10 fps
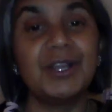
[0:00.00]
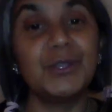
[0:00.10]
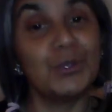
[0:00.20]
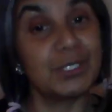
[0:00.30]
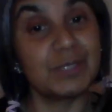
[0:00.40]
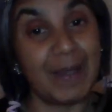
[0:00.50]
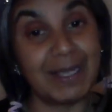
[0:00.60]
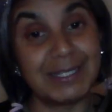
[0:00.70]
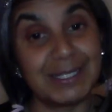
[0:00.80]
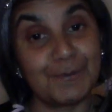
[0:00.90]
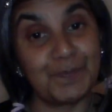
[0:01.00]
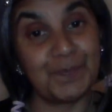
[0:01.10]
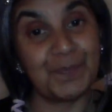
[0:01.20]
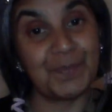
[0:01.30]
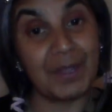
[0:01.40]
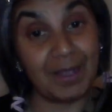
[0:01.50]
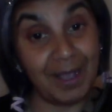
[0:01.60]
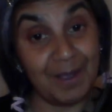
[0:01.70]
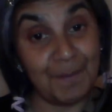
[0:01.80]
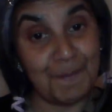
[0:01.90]
your space.
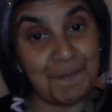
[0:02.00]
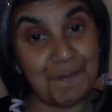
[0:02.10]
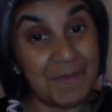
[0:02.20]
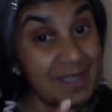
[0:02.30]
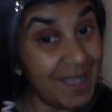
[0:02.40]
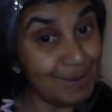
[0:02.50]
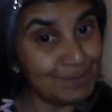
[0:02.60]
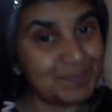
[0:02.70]
Okay. Yeah.